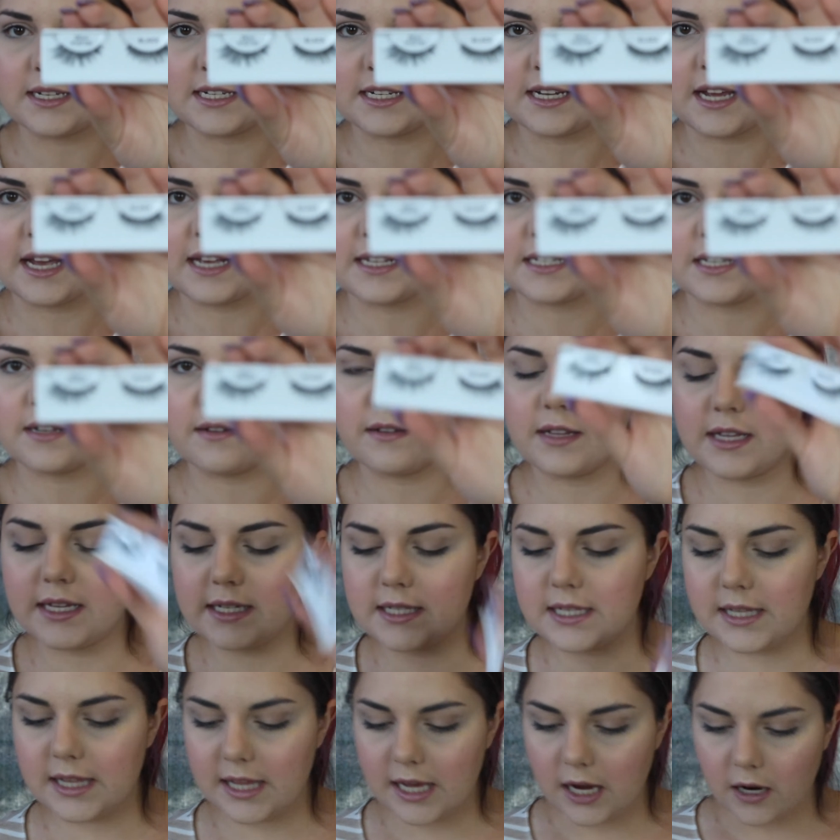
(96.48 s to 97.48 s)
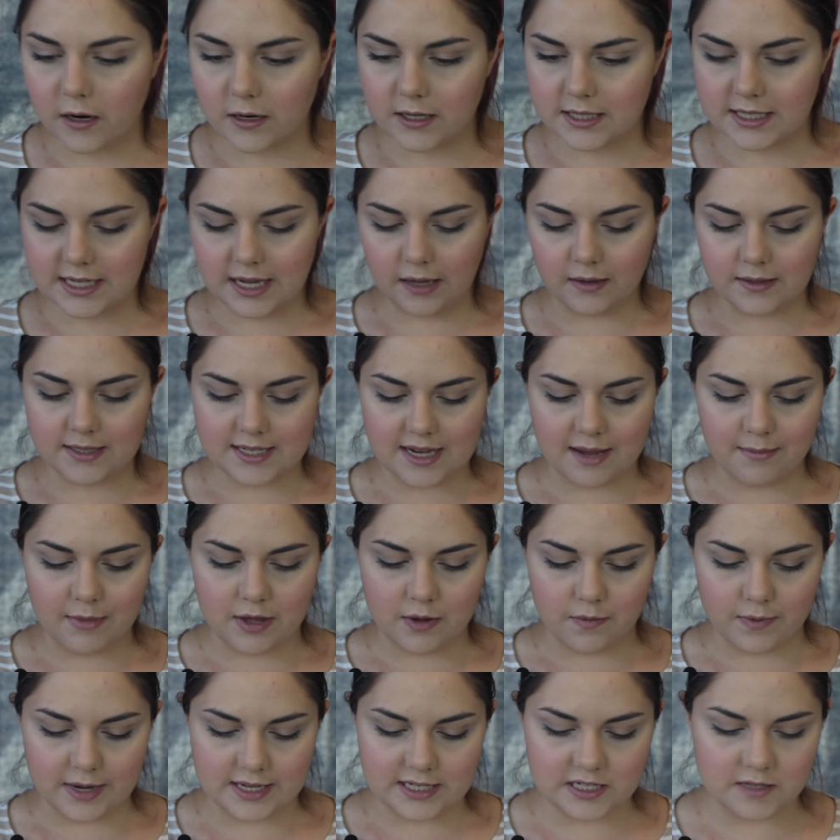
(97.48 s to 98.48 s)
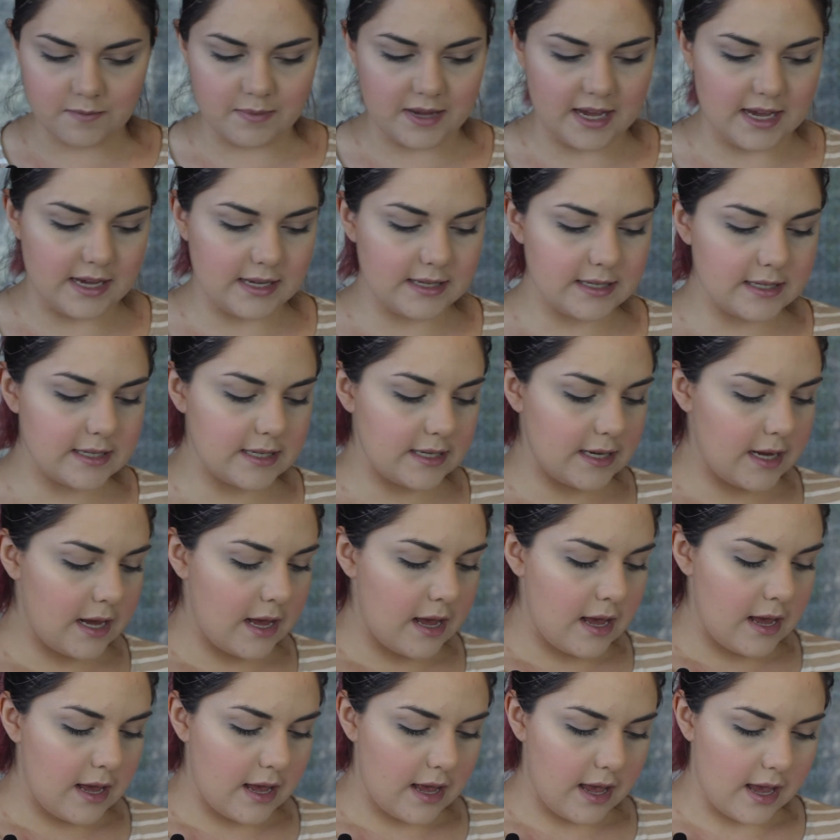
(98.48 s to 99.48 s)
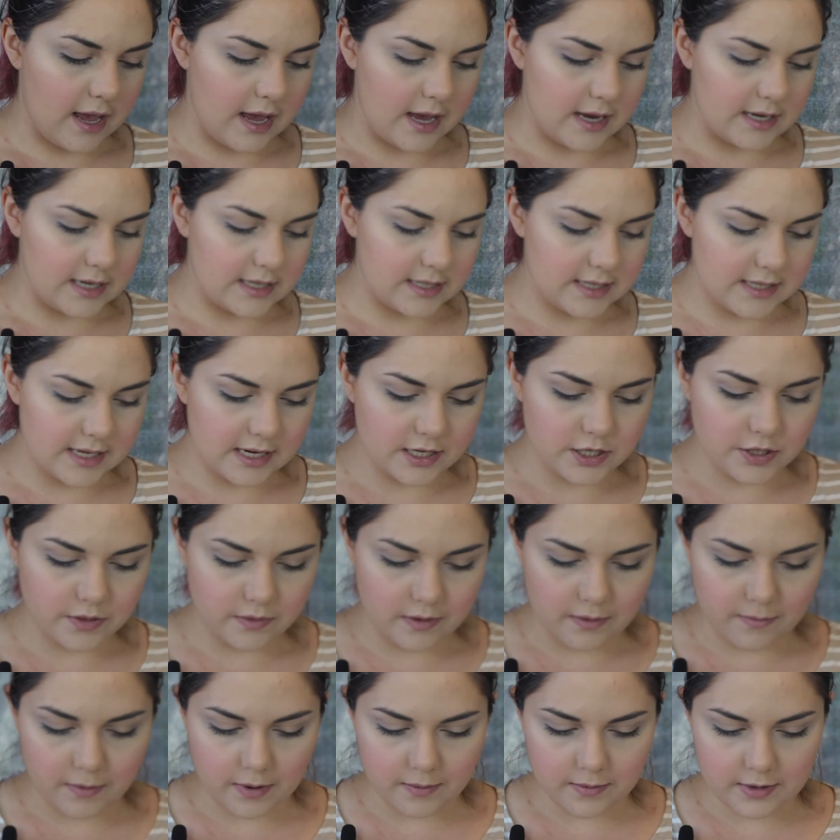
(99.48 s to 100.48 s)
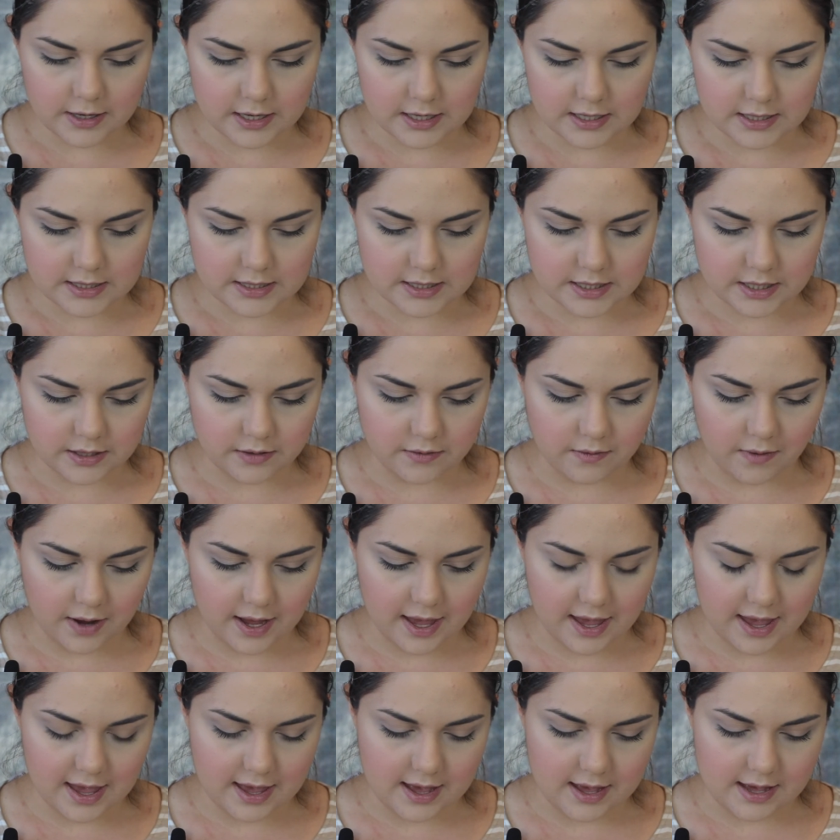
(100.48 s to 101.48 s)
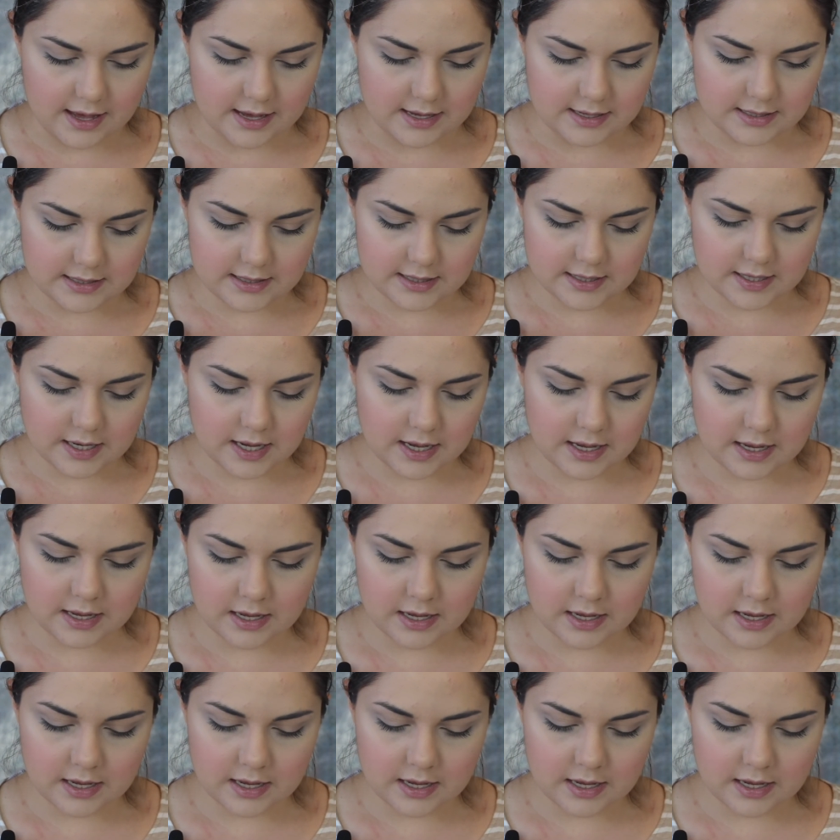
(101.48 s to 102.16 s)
today. So these are the Ardell Demi Wispies. And essentially what we're gonna do is